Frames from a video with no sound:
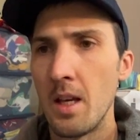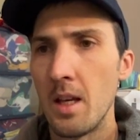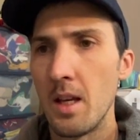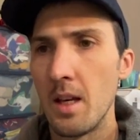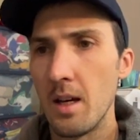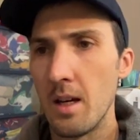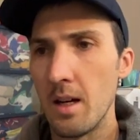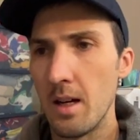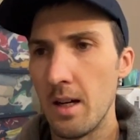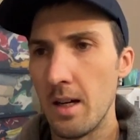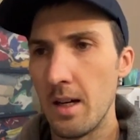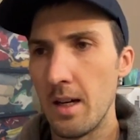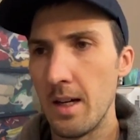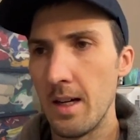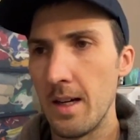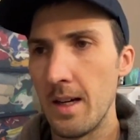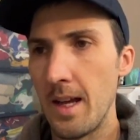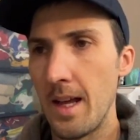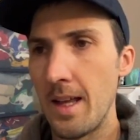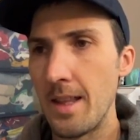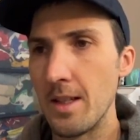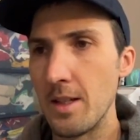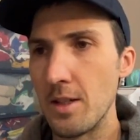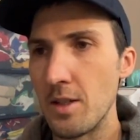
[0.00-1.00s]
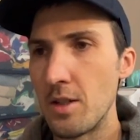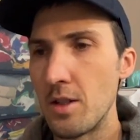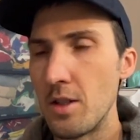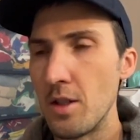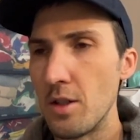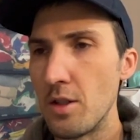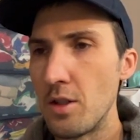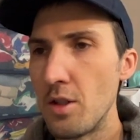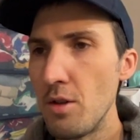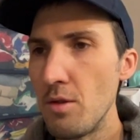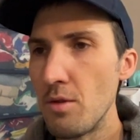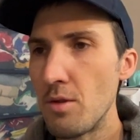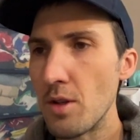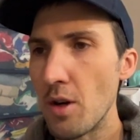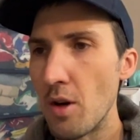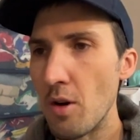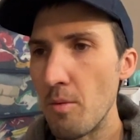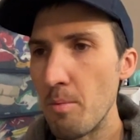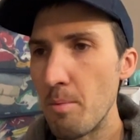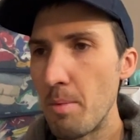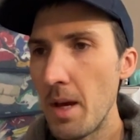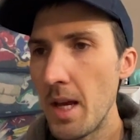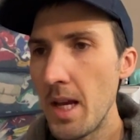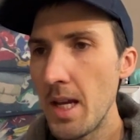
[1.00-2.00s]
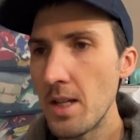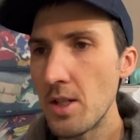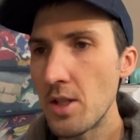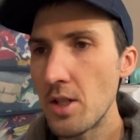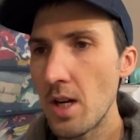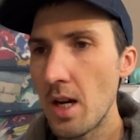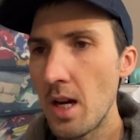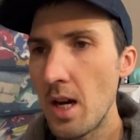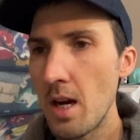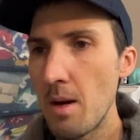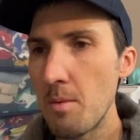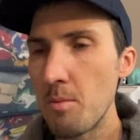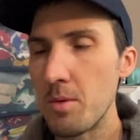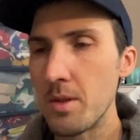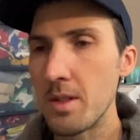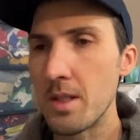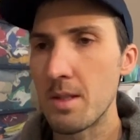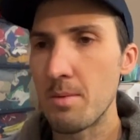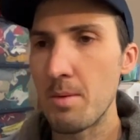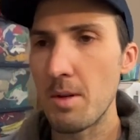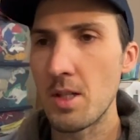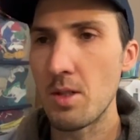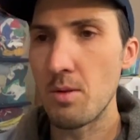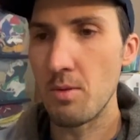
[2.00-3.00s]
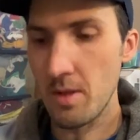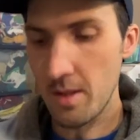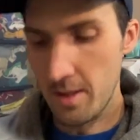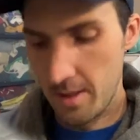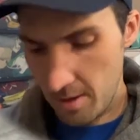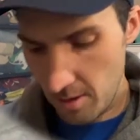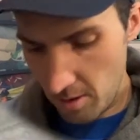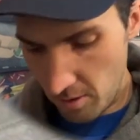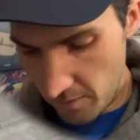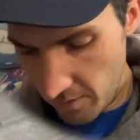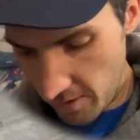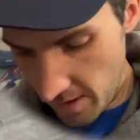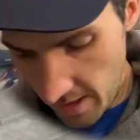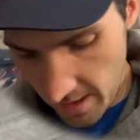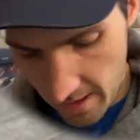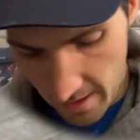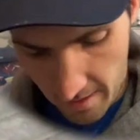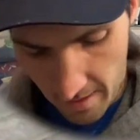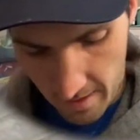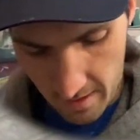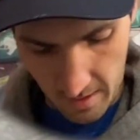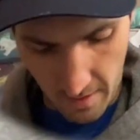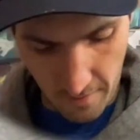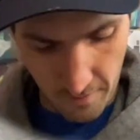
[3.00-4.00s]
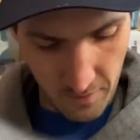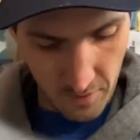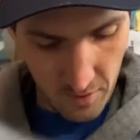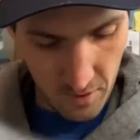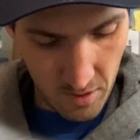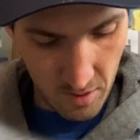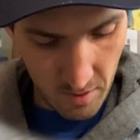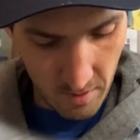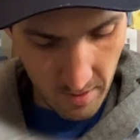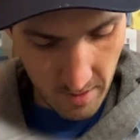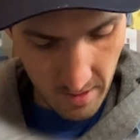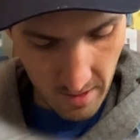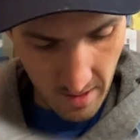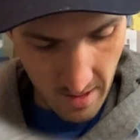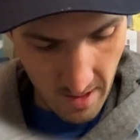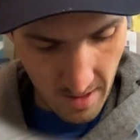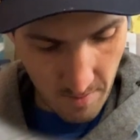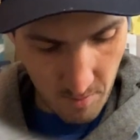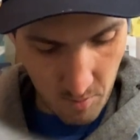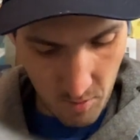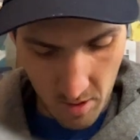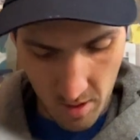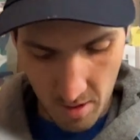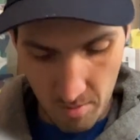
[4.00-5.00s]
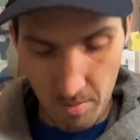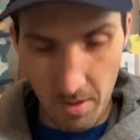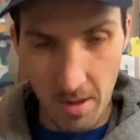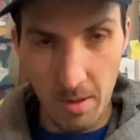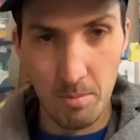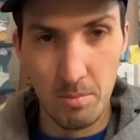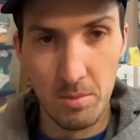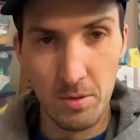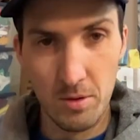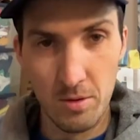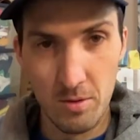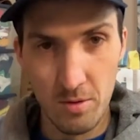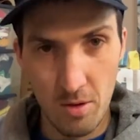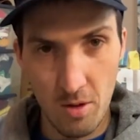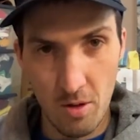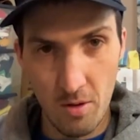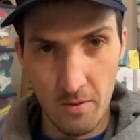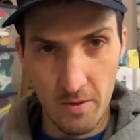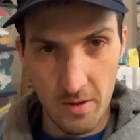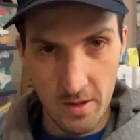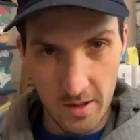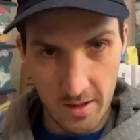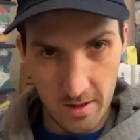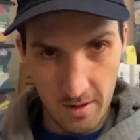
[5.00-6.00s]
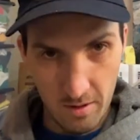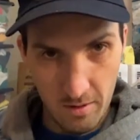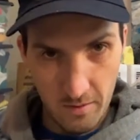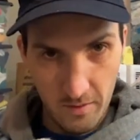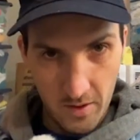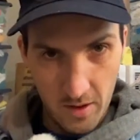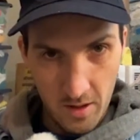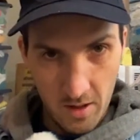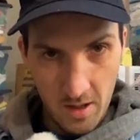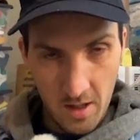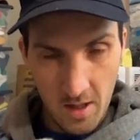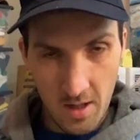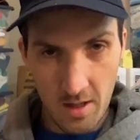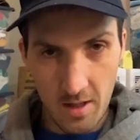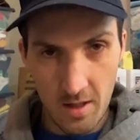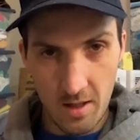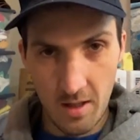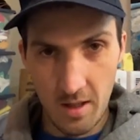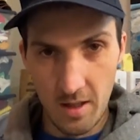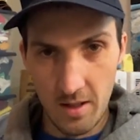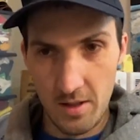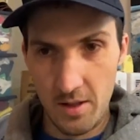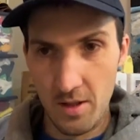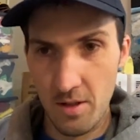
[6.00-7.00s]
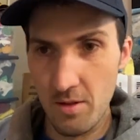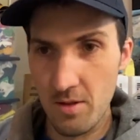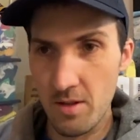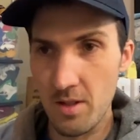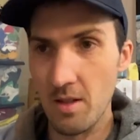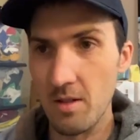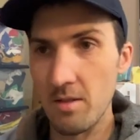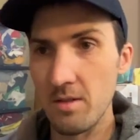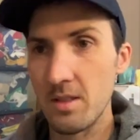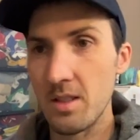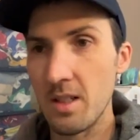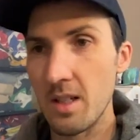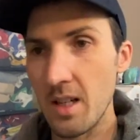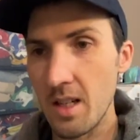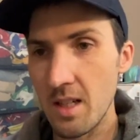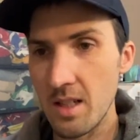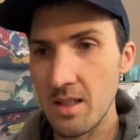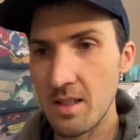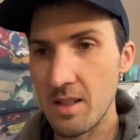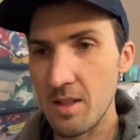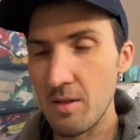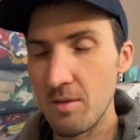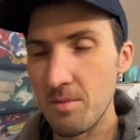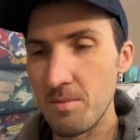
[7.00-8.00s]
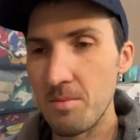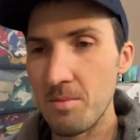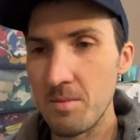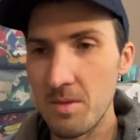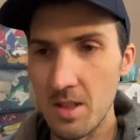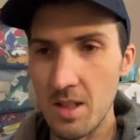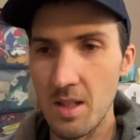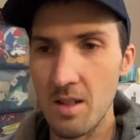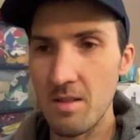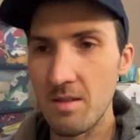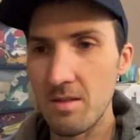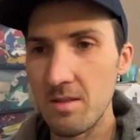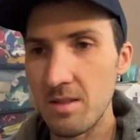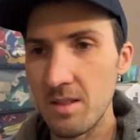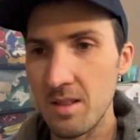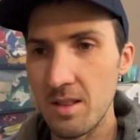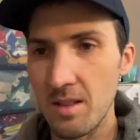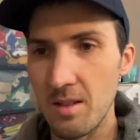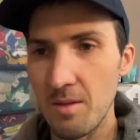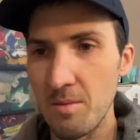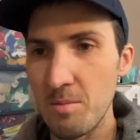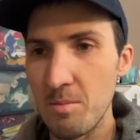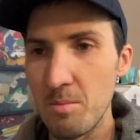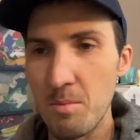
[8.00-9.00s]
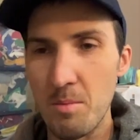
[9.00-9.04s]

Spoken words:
And the two-tone paint job, with especially with the silver, and as you notice, I am wearing my blue over silver two-tone today. So, you know, little